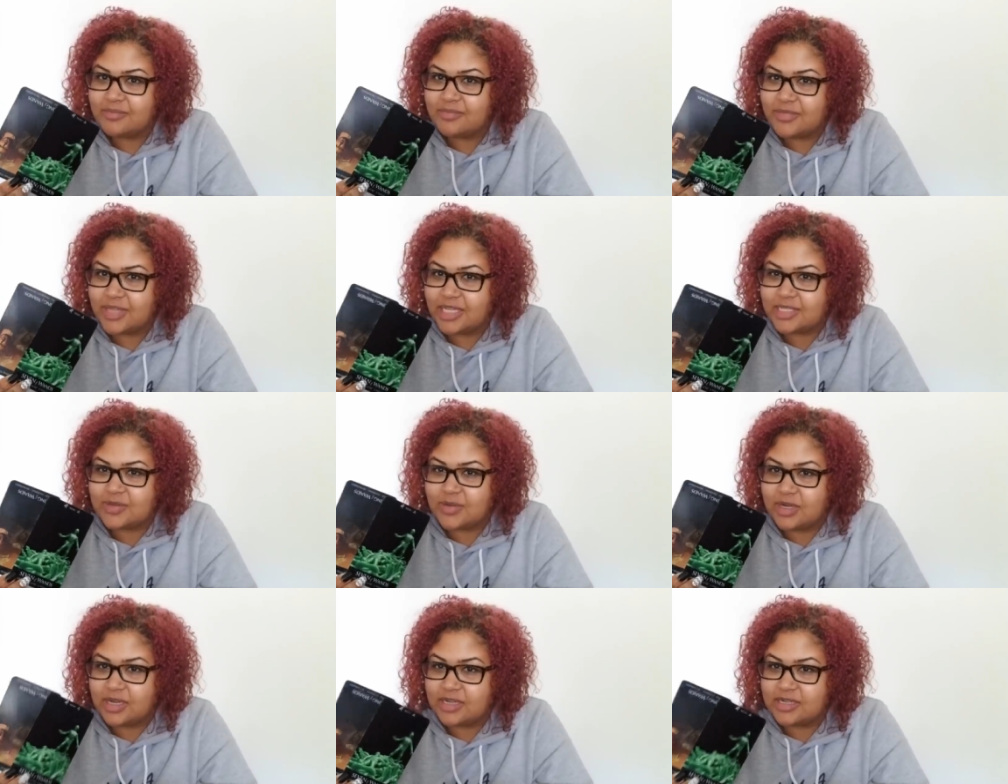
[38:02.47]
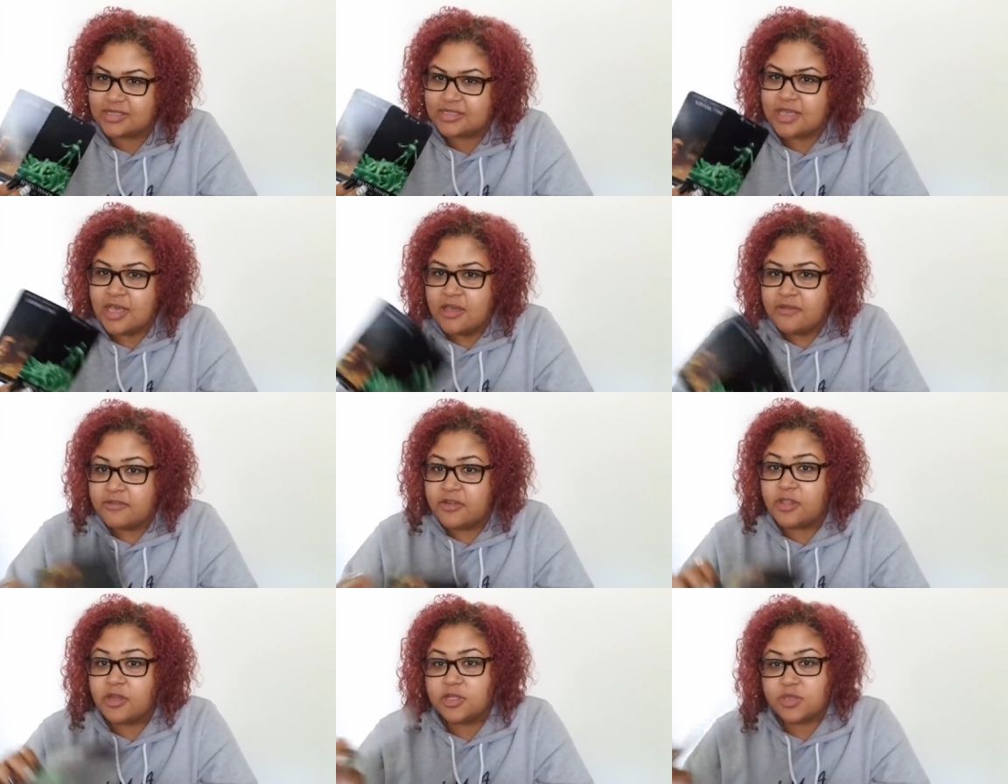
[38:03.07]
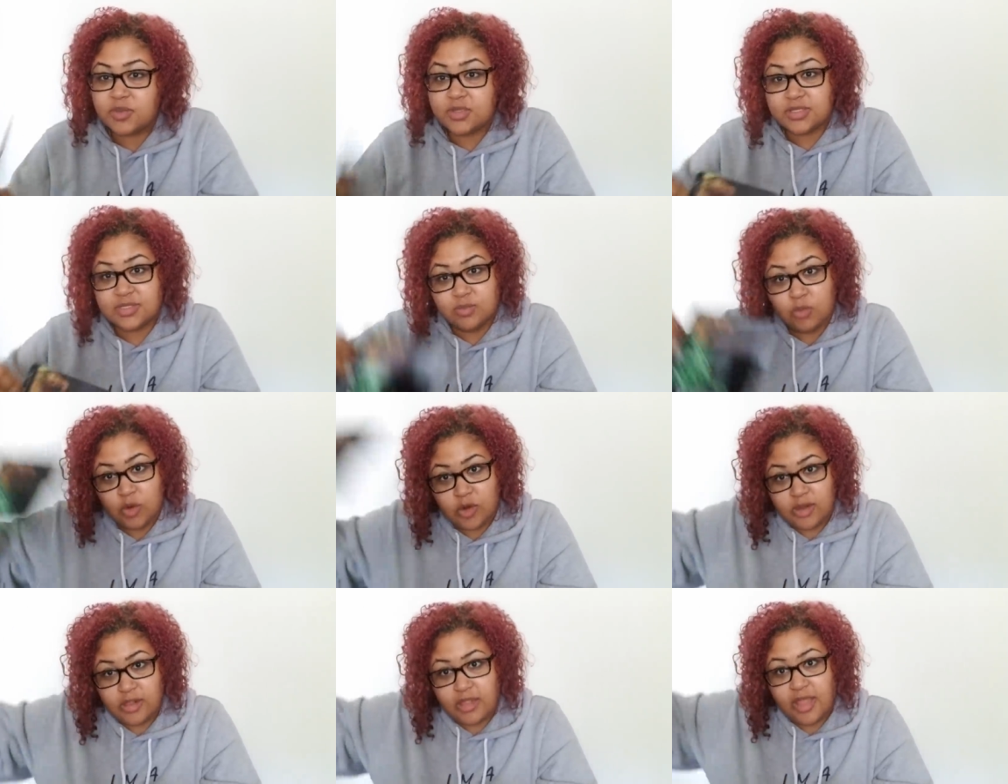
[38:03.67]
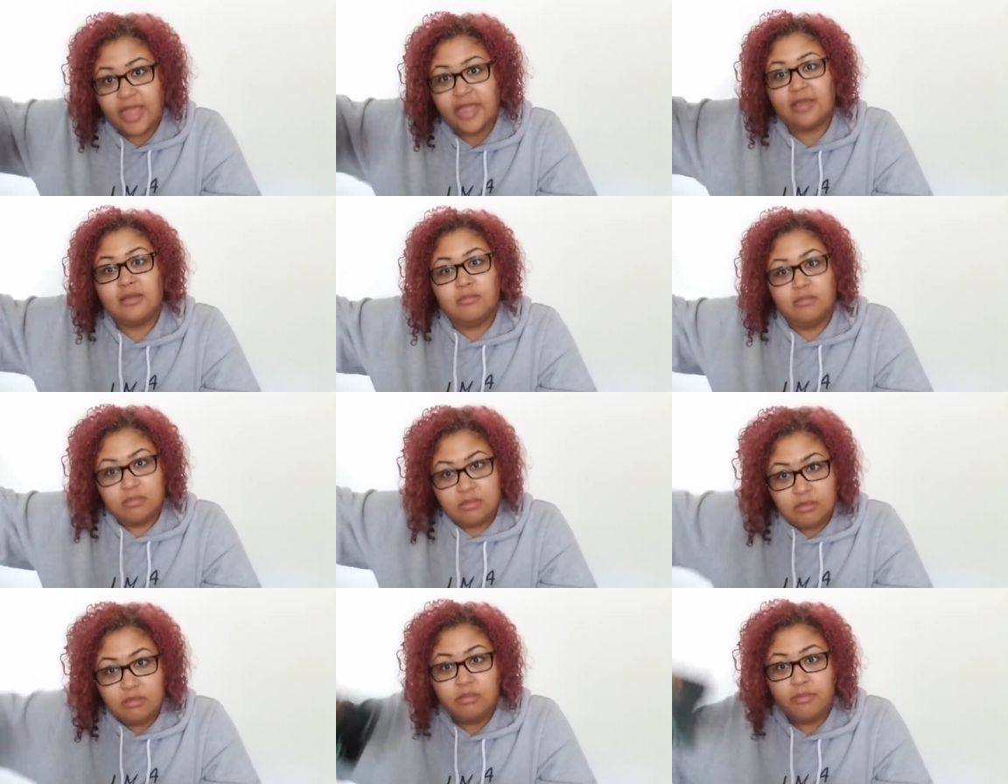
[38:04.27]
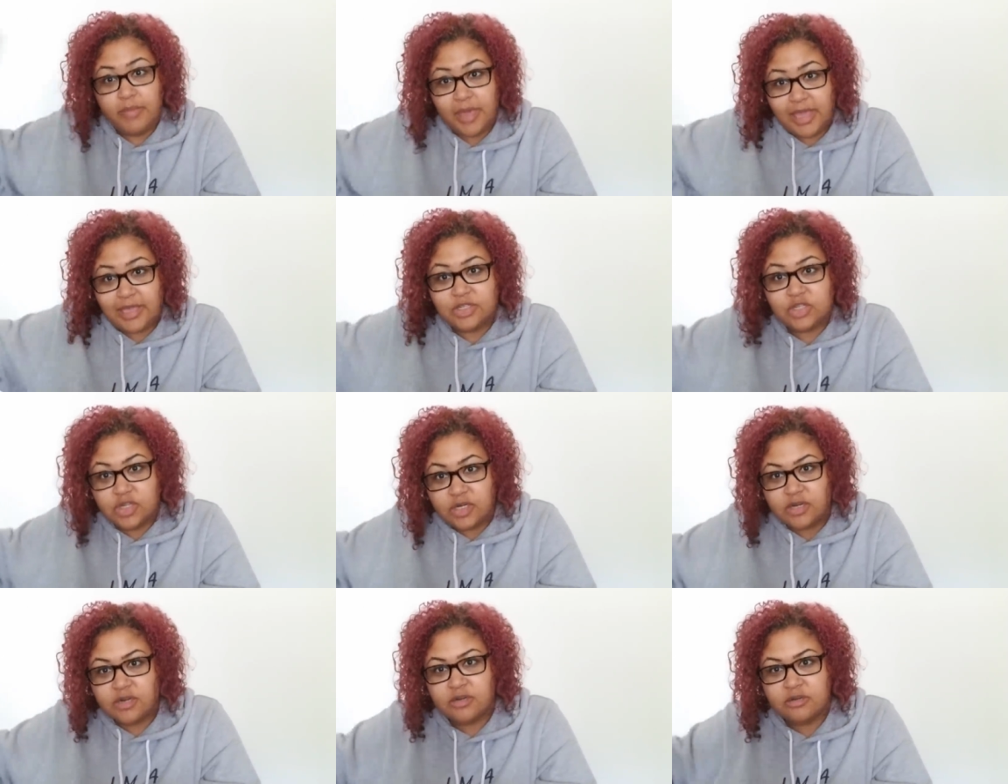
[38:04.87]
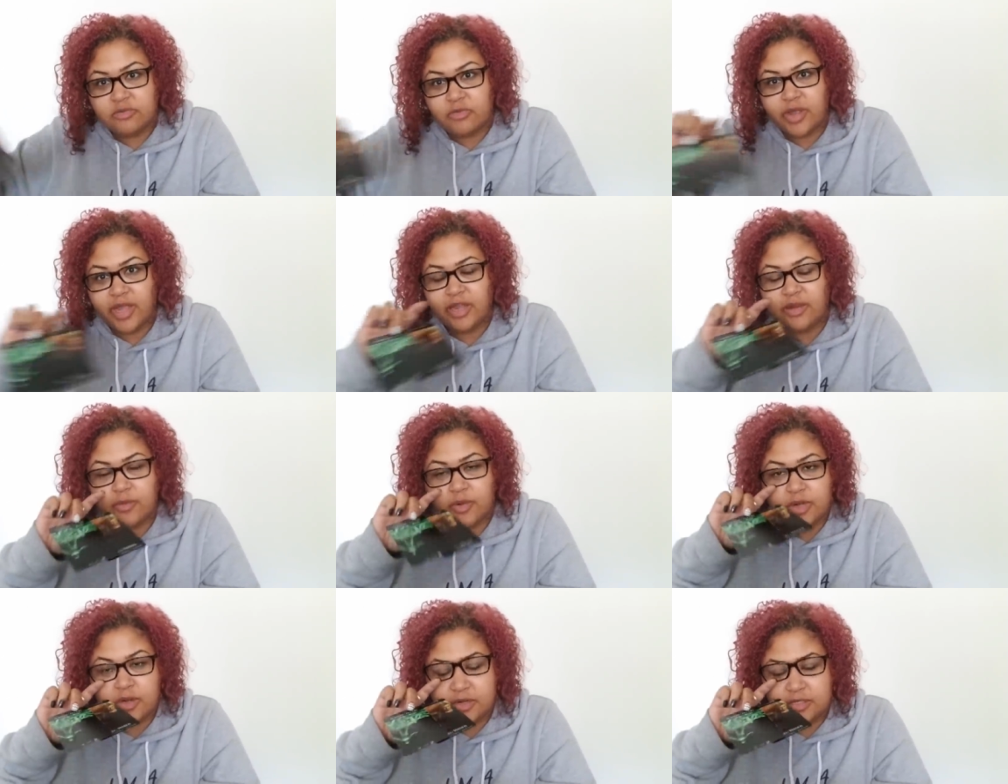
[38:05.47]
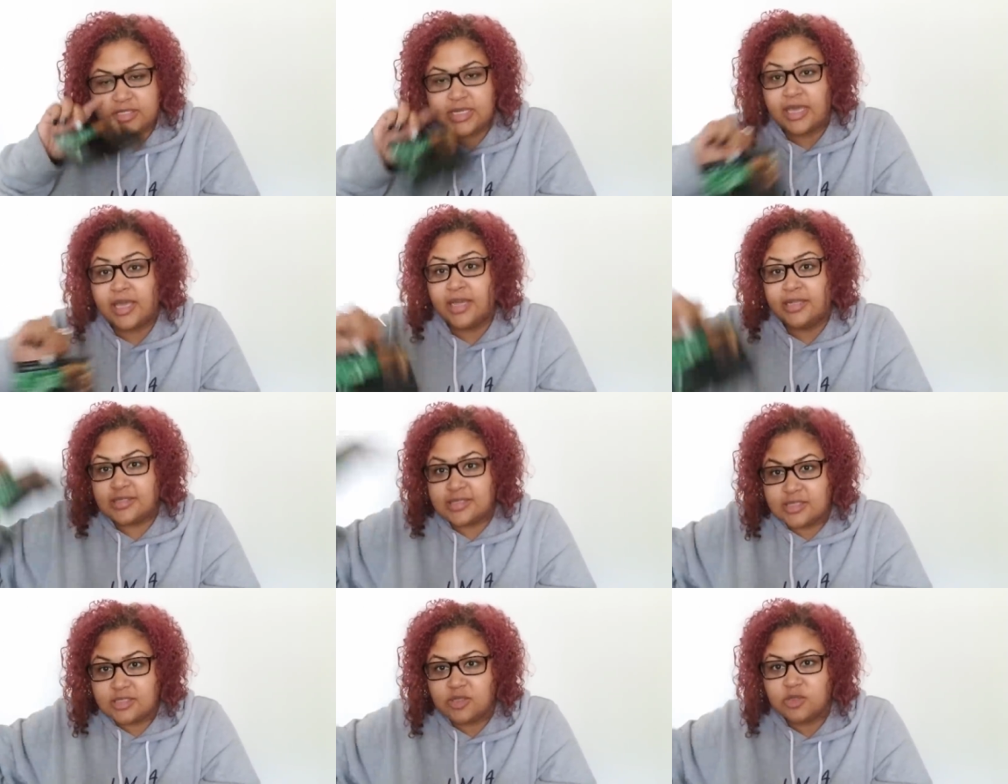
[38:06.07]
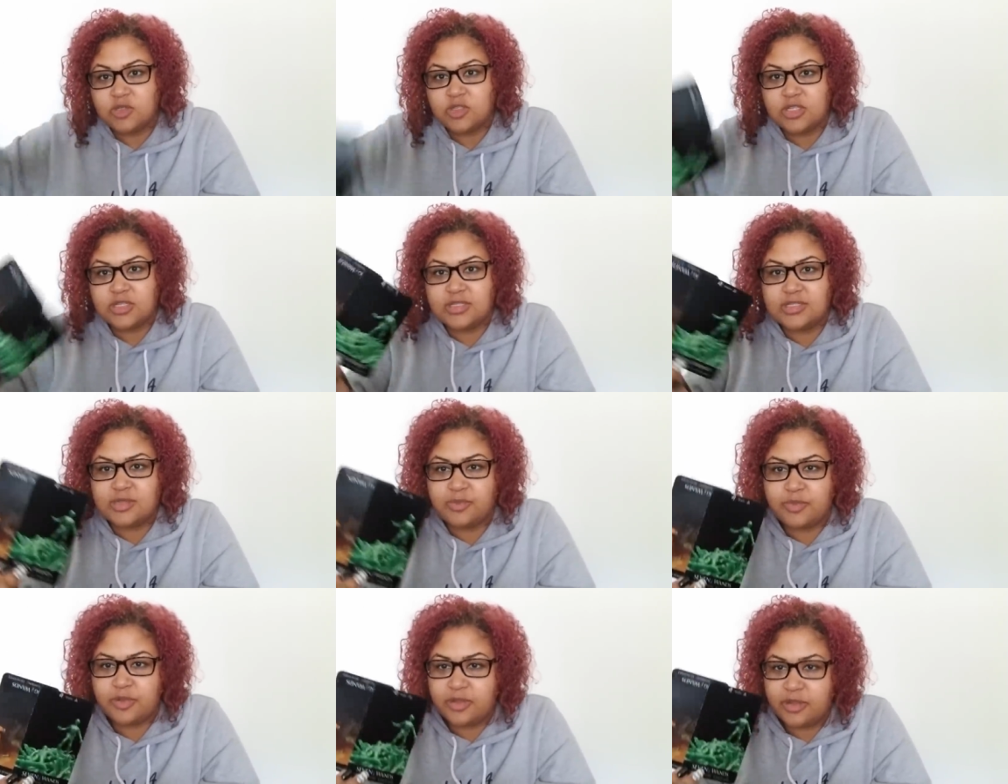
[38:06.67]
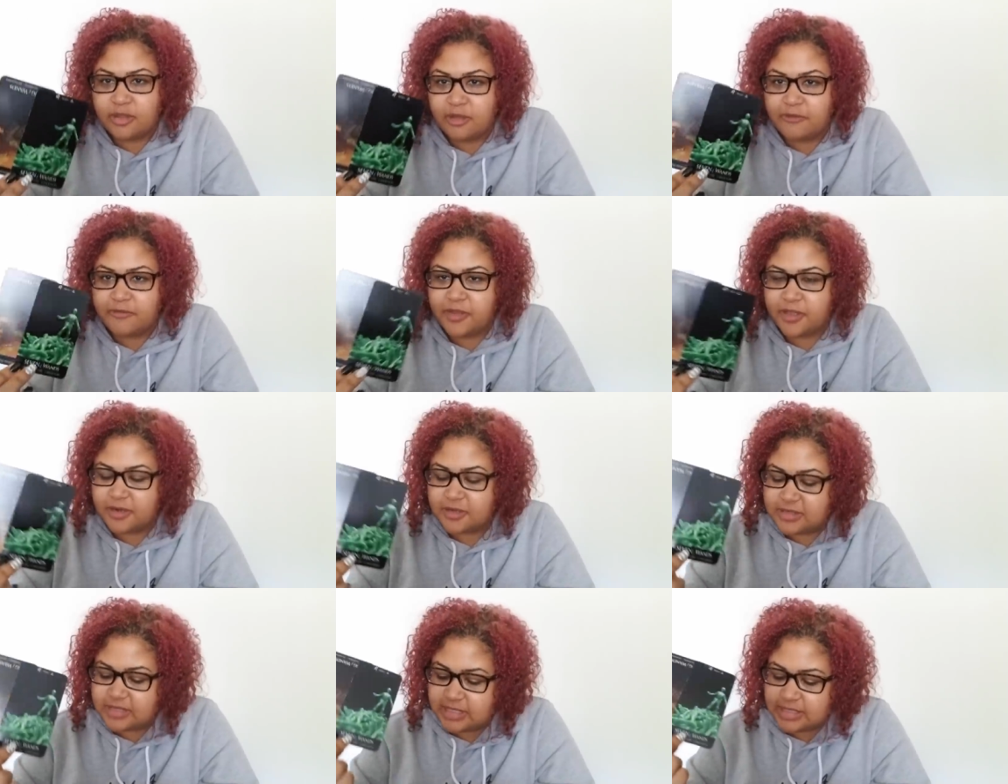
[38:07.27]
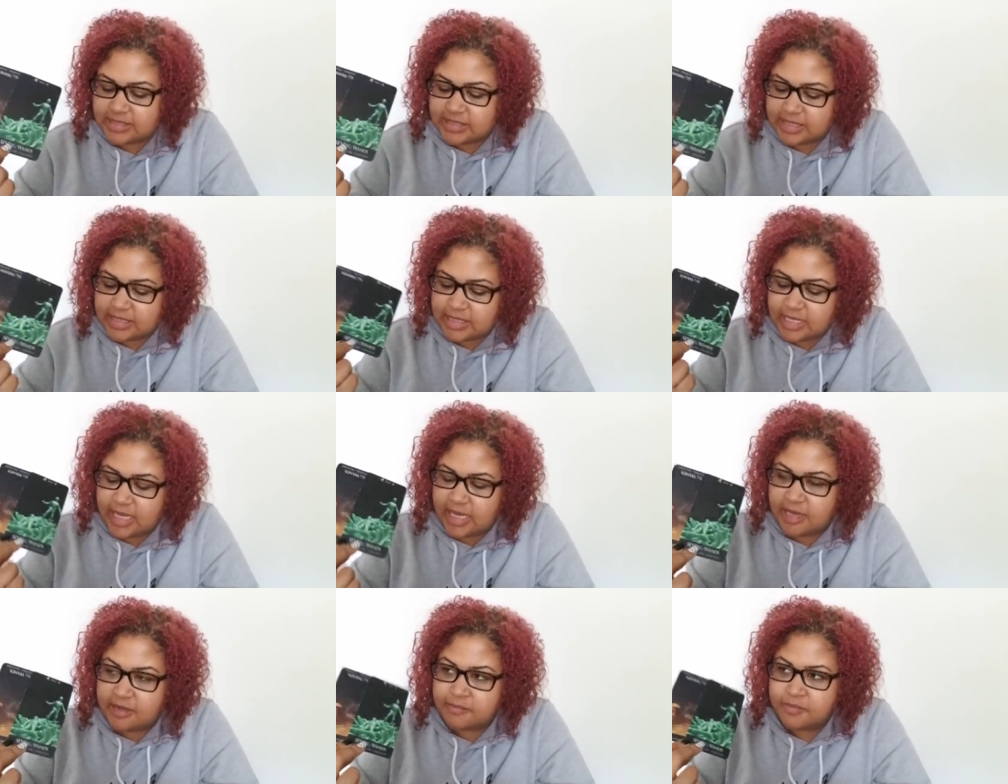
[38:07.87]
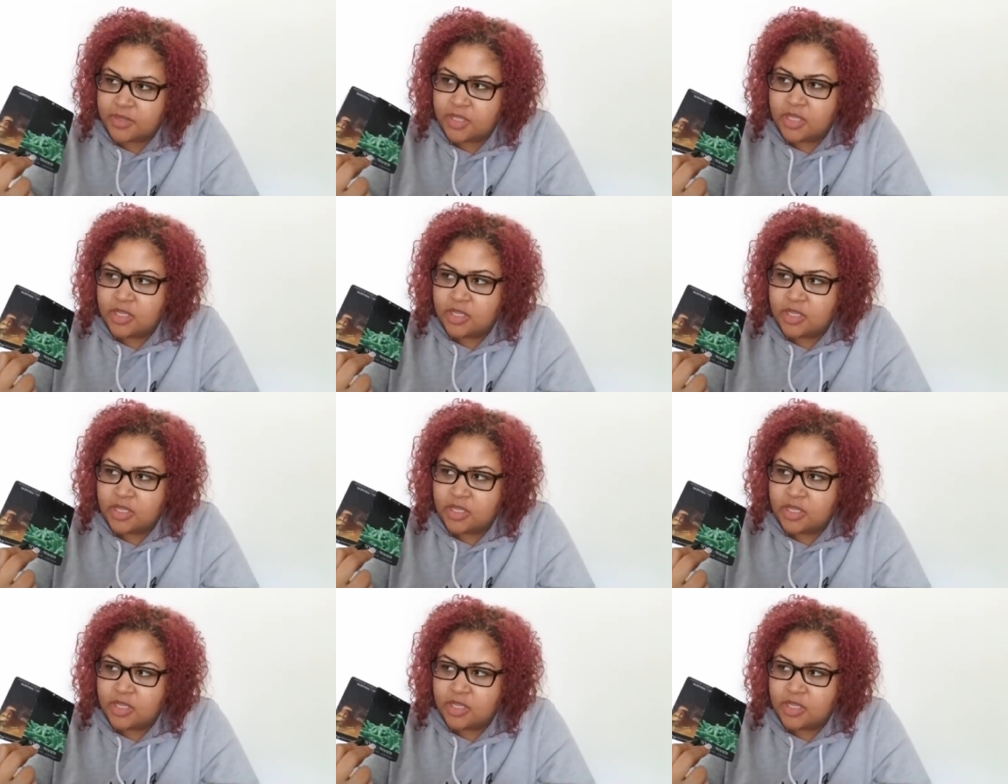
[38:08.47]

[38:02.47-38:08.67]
That's what it is. For those was more like major, right, where it's like institutions and political figures, things like that,